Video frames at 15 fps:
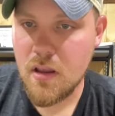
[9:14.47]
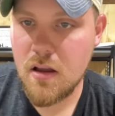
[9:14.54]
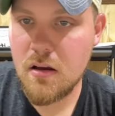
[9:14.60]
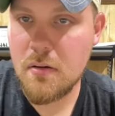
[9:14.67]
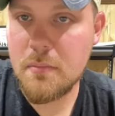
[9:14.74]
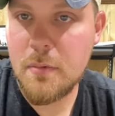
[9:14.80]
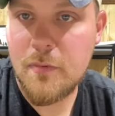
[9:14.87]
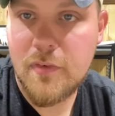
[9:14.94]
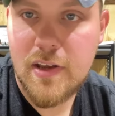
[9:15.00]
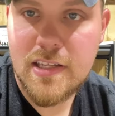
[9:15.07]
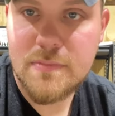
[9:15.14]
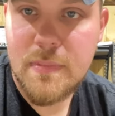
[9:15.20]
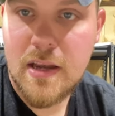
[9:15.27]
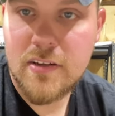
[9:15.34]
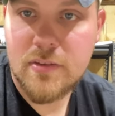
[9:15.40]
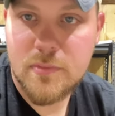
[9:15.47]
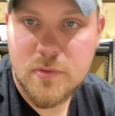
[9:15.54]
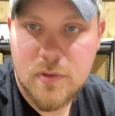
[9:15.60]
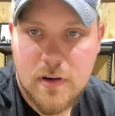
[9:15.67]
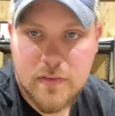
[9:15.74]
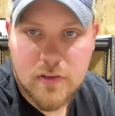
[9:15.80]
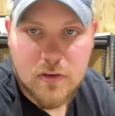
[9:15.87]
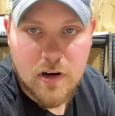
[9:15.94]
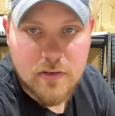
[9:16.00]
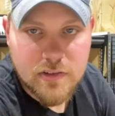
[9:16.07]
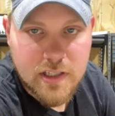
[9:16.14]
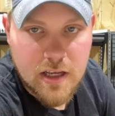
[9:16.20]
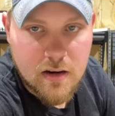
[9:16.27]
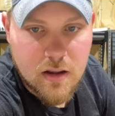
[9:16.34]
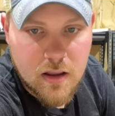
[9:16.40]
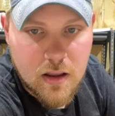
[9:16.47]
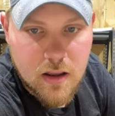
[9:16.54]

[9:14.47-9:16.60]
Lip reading: I'll move you guys back so I don't have to crouch down.